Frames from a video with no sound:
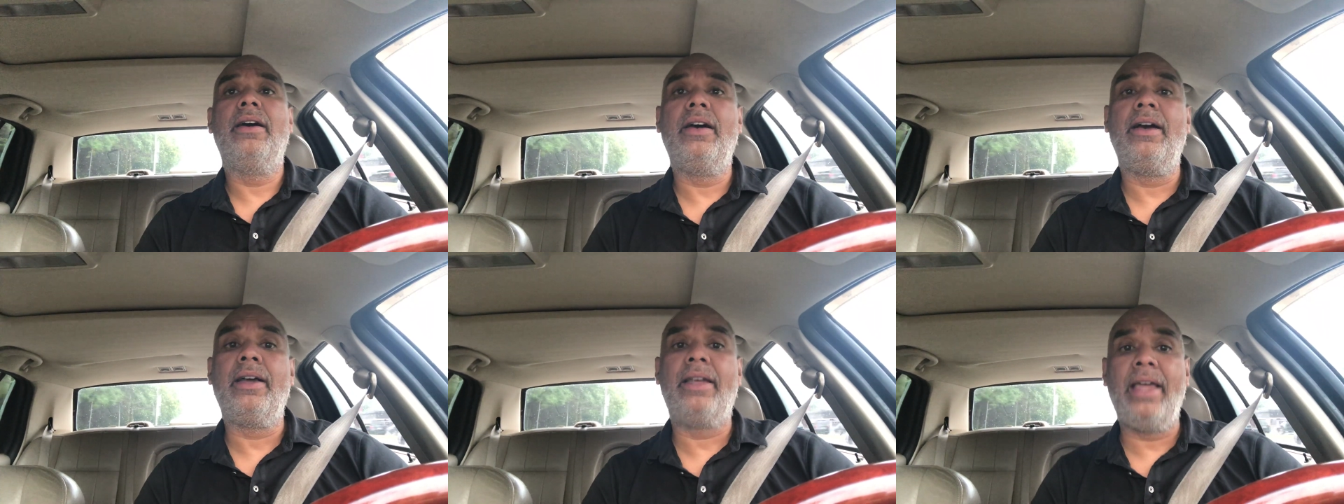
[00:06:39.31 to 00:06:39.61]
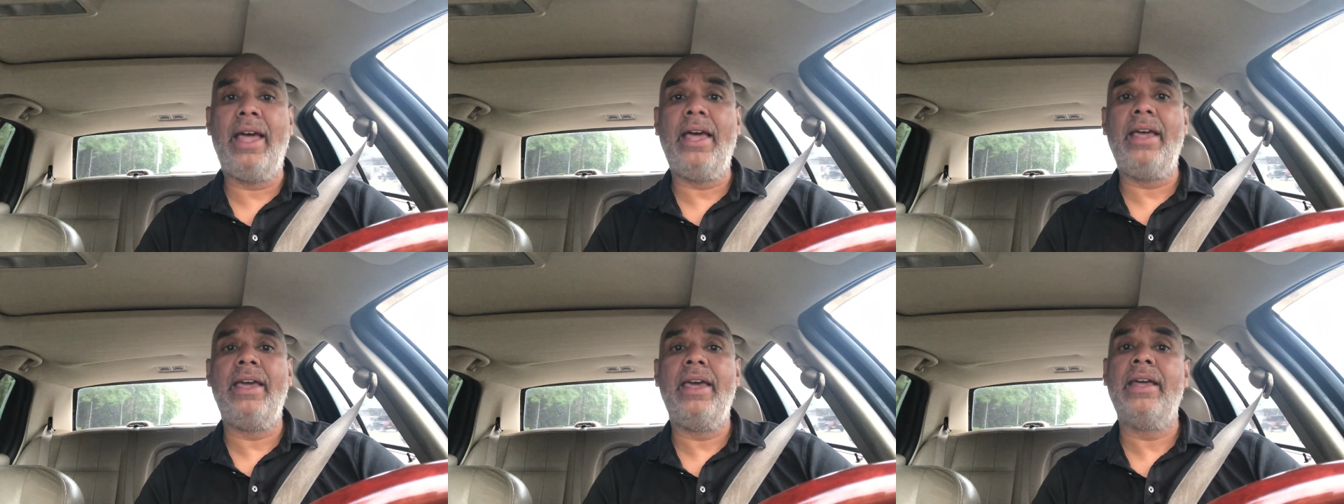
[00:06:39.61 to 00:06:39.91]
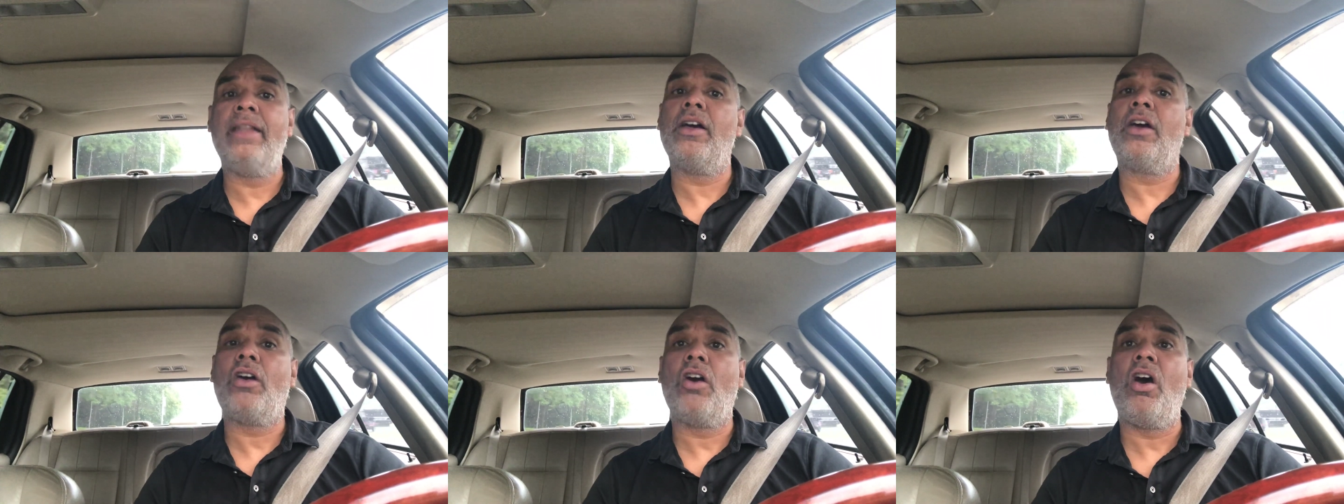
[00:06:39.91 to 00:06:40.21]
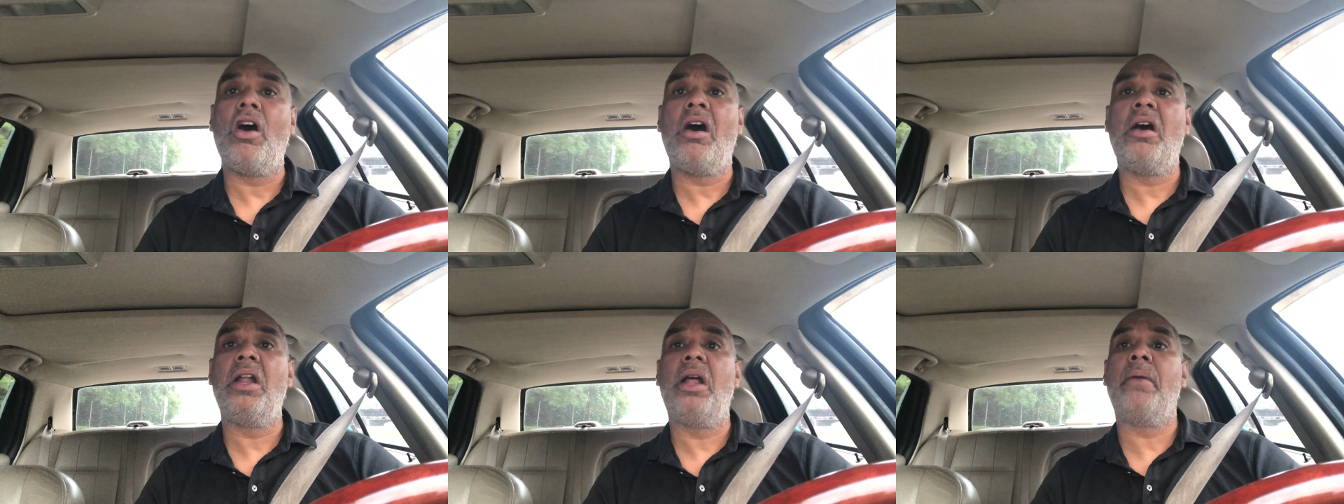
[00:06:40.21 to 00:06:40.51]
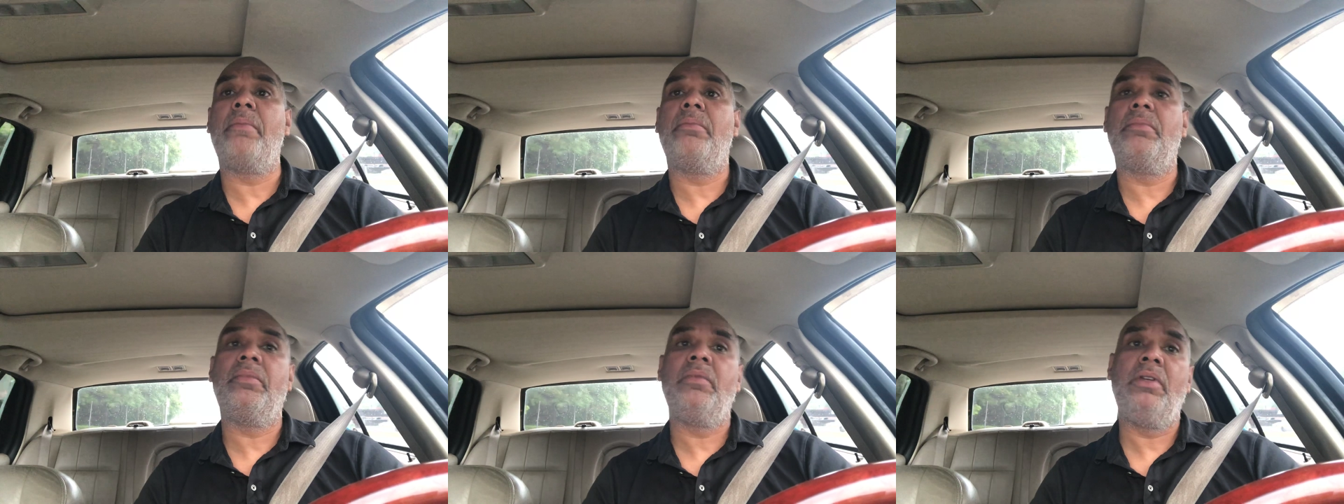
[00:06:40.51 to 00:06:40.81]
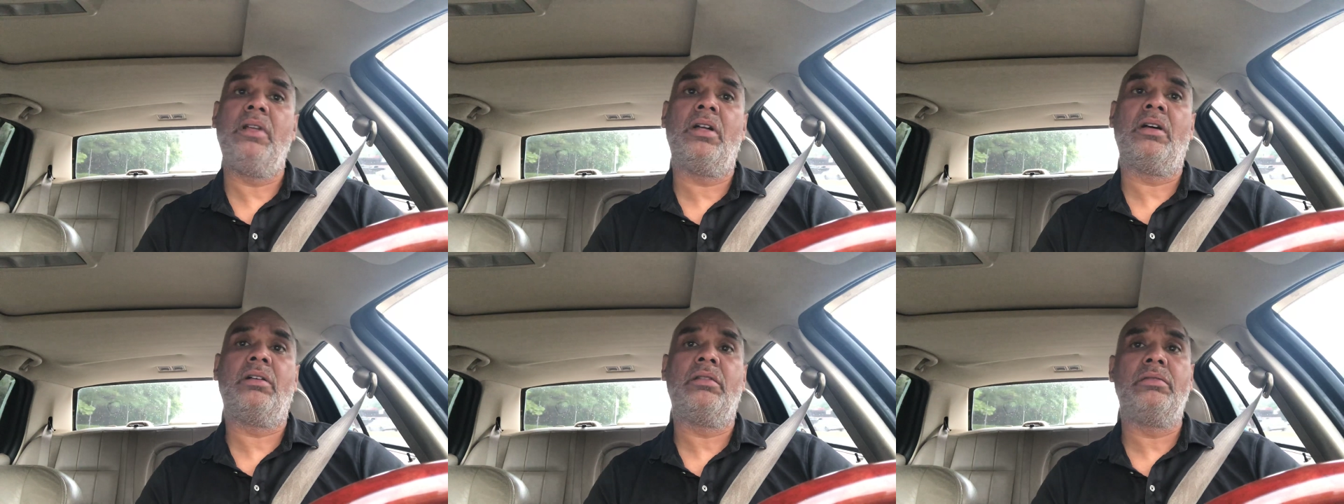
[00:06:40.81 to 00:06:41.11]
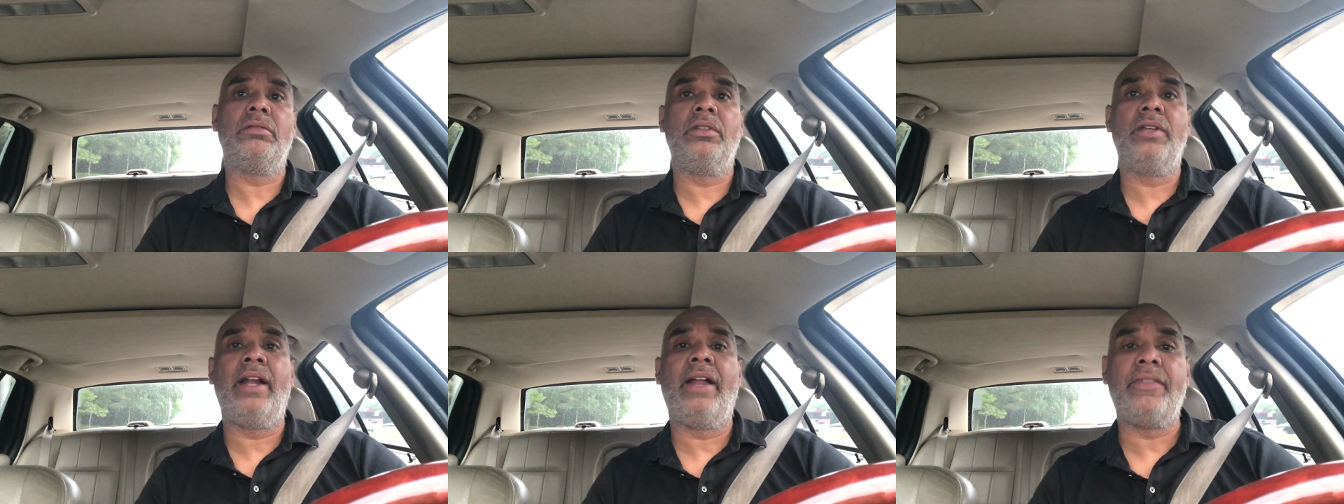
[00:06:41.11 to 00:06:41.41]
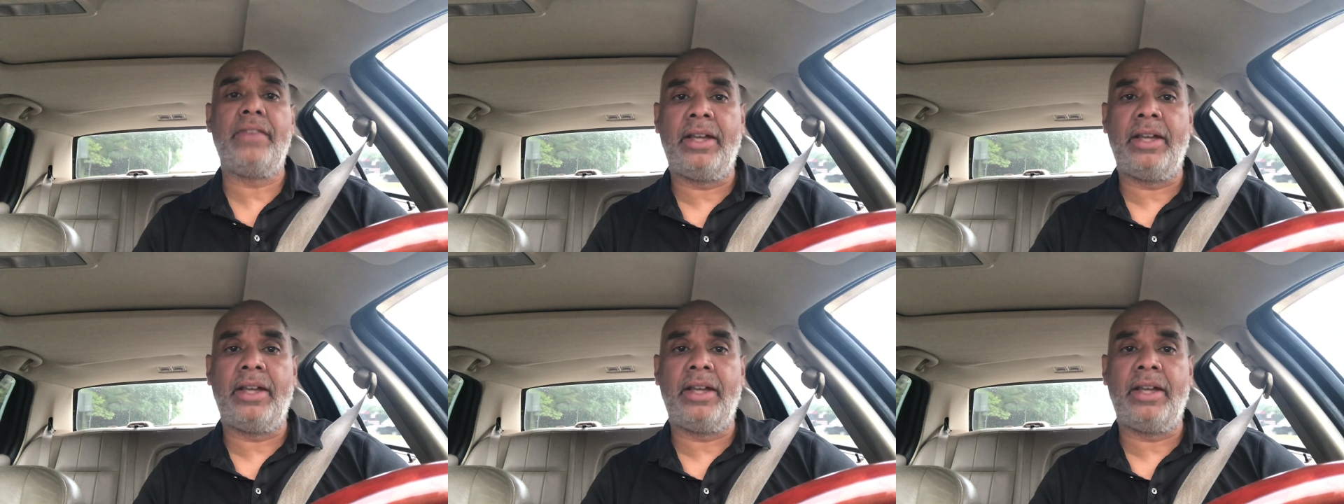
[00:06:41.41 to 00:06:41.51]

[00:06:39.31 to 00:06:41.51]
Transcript: Okay? In a car that, you'd have